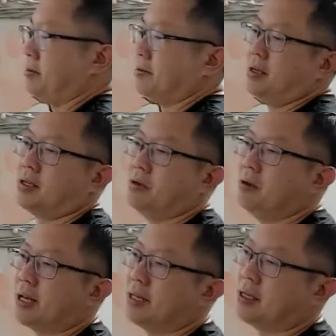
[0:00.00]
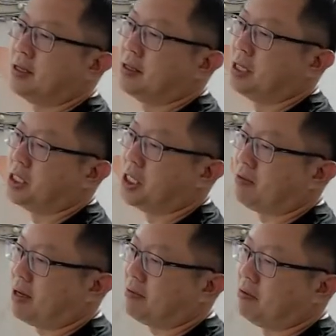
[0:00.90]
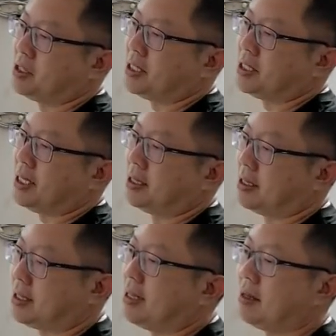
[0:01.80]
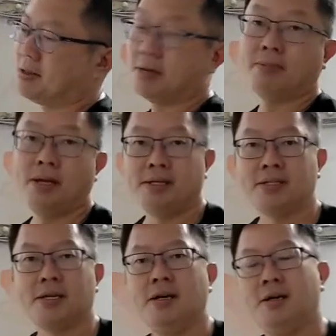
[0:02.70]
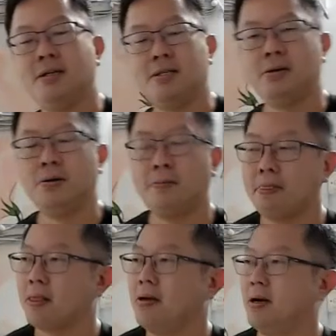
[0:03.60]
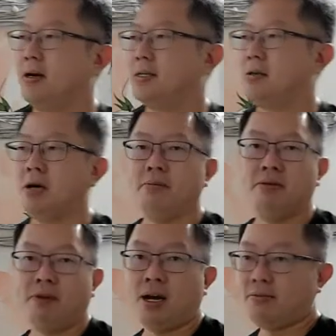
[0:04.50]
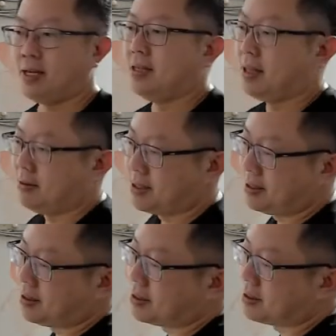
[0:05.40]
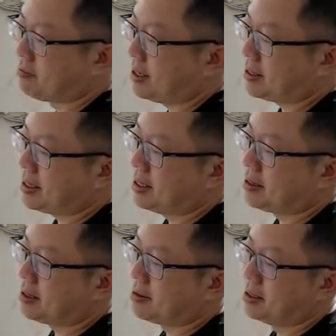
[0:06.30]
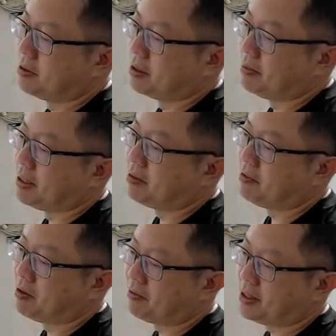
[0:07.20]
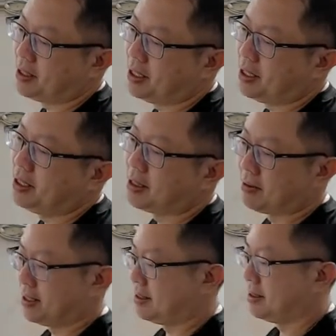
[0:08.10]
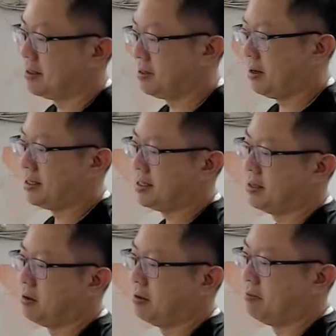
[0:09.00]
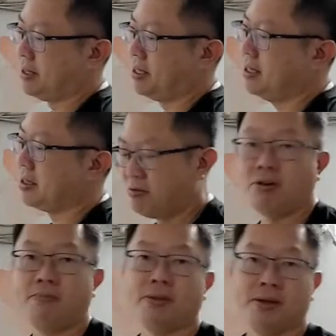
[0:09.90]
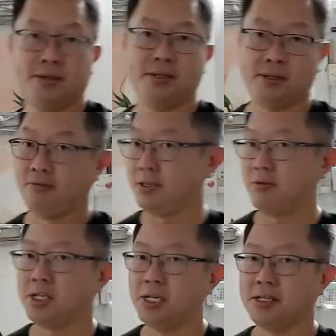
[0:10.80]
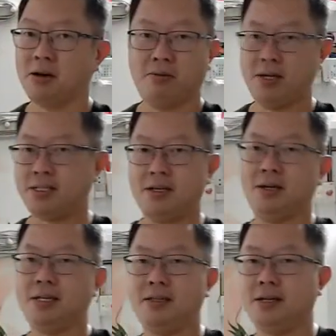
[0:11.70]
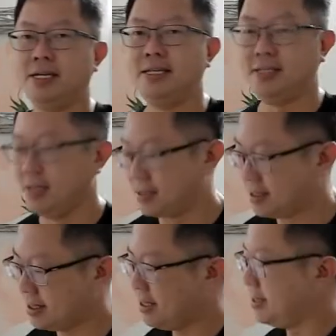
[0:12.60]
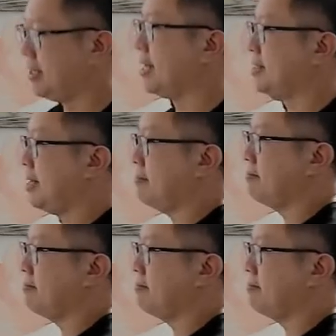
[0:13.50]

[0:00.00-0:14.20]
So you look at the digit 5, which is in the 10,000 place. So that will be 5 10,000. So 5 10,000 will be 50,000. So your answer will be number 4. So the first question is always the easiest in the exam.